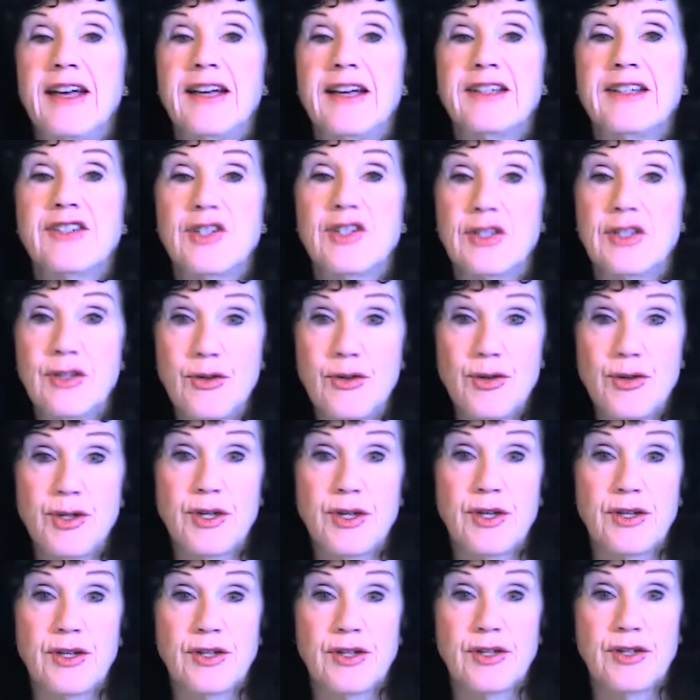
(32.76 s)

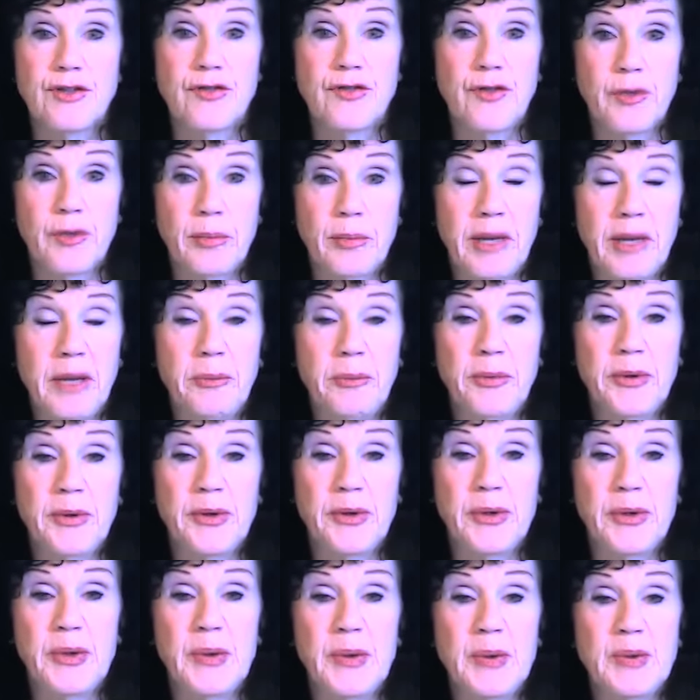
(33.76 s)
solutions for
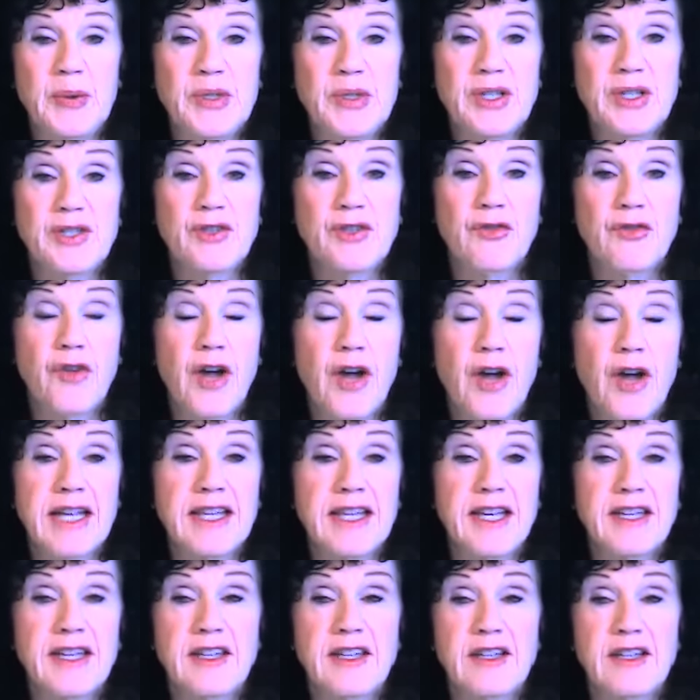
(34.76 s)
people who just
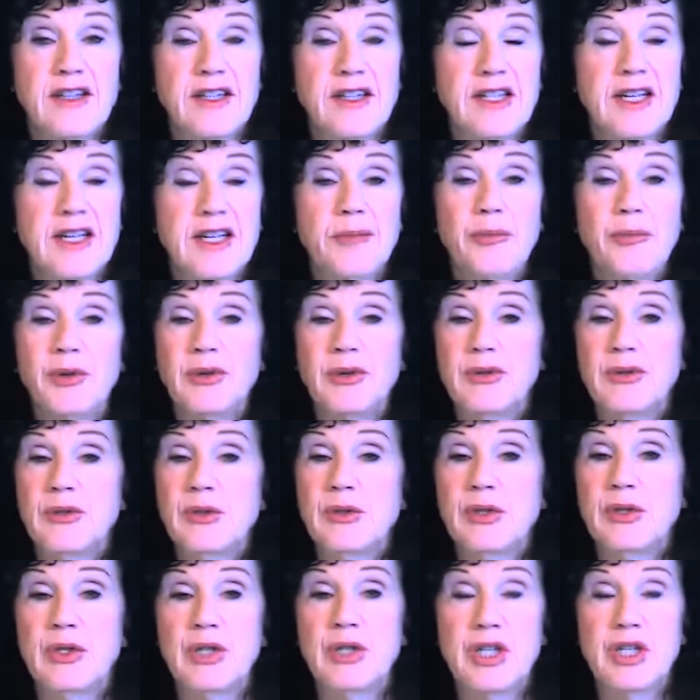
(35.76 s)
find that the
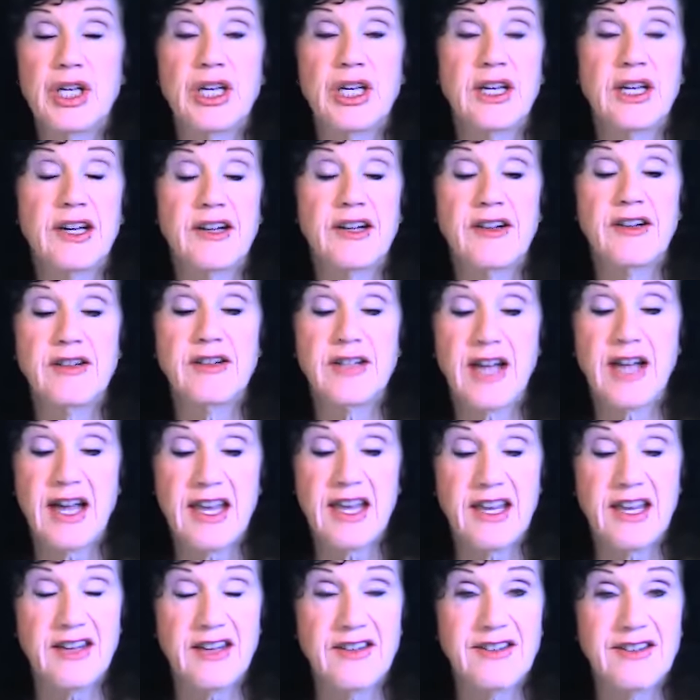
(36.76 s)
typical cookie cutter
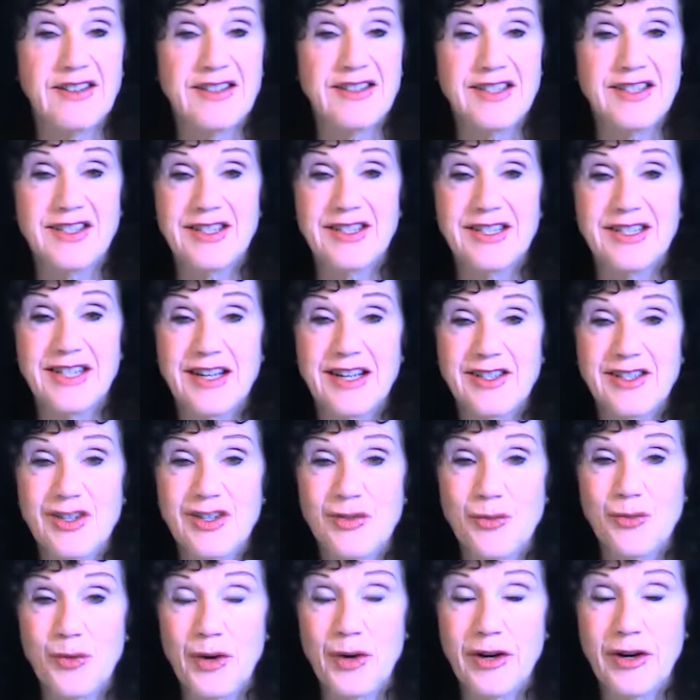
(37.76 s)
diet just
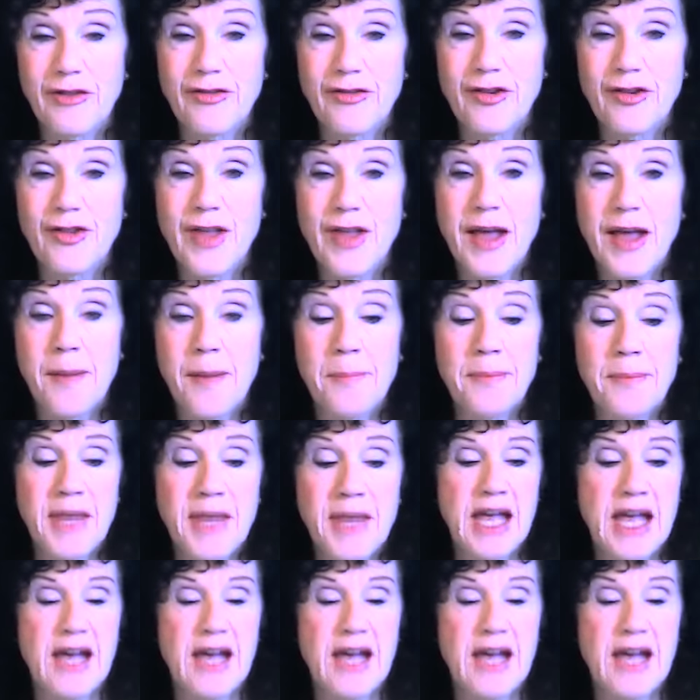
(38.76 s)
doesn't work for them.